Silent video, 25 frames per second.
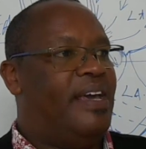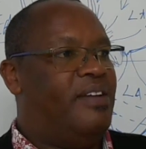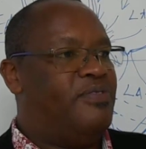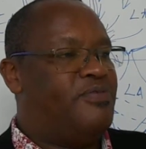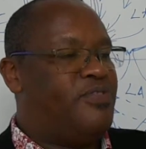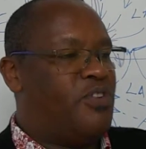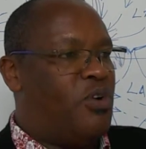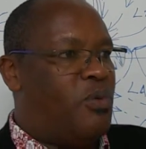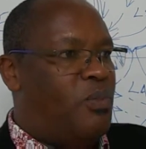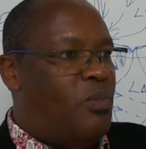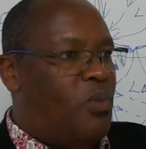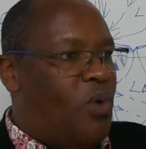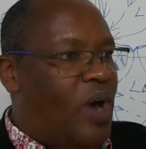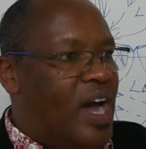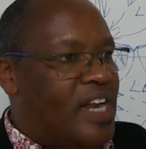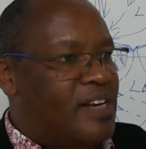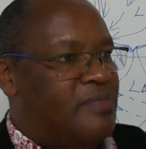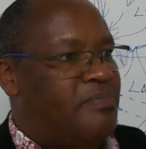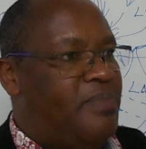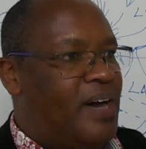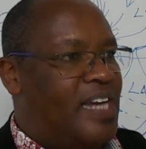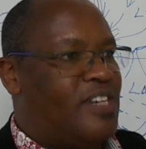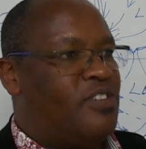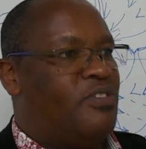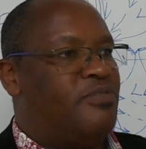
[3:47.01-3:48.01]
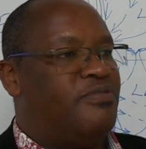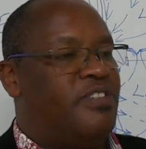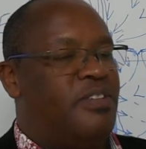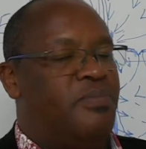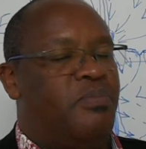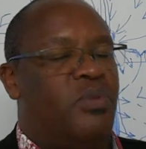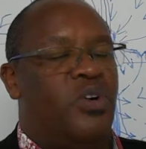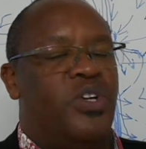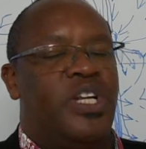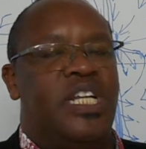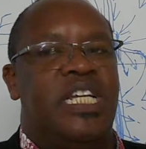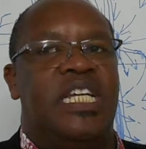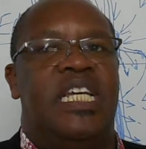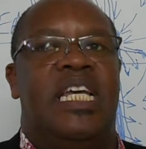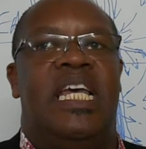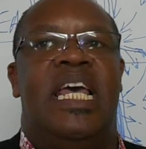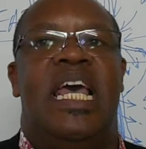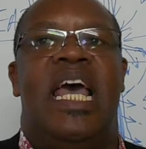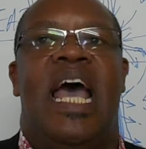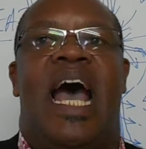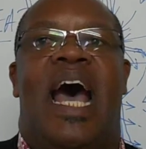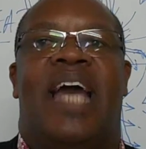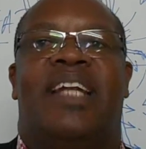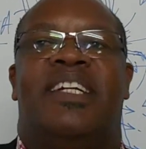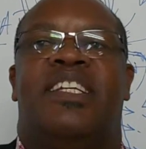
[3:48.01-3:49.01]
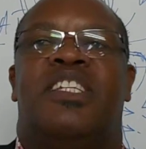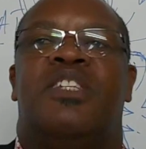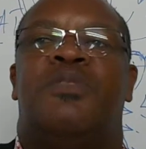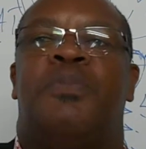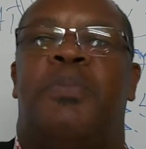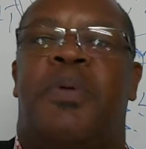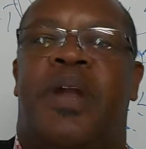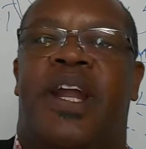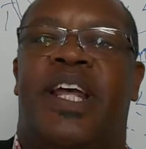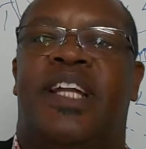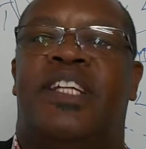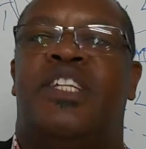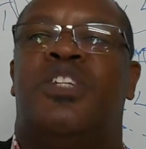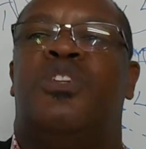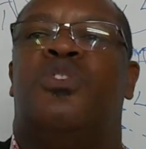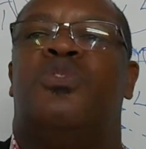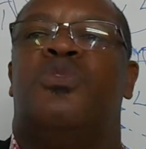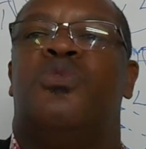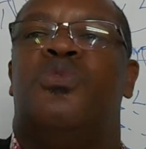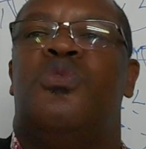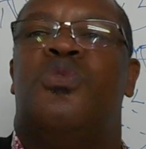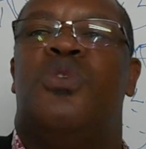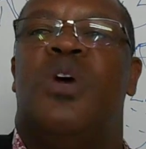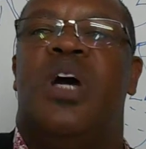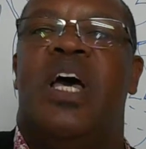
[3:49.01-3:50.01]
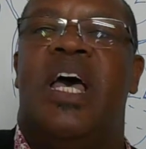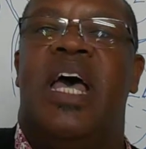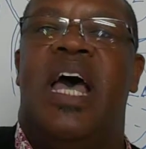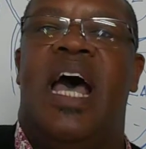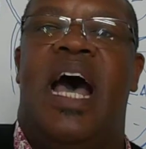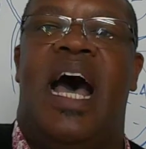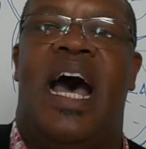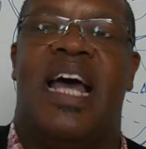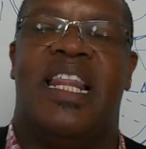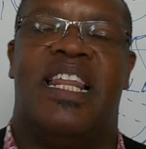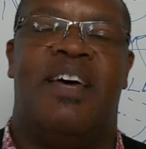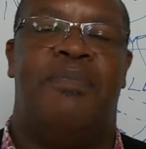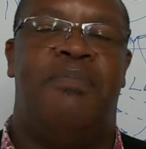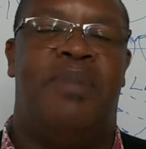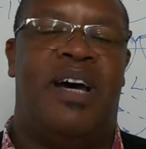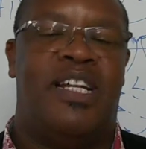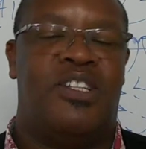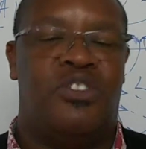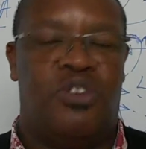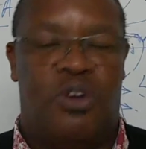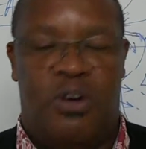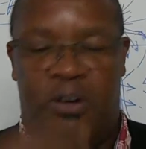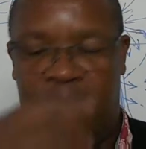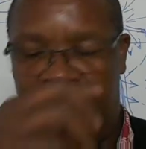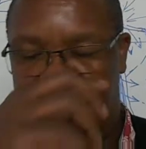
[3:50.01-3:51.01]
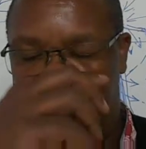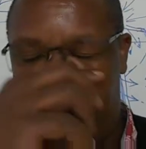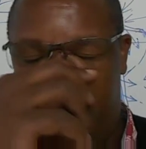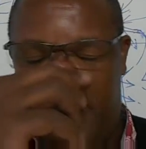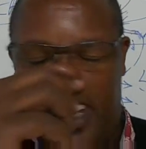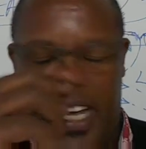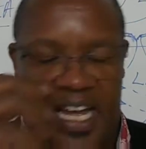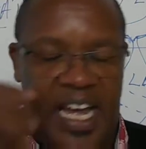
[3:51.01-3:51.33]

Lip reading: from one part of the body and spreads to other parts of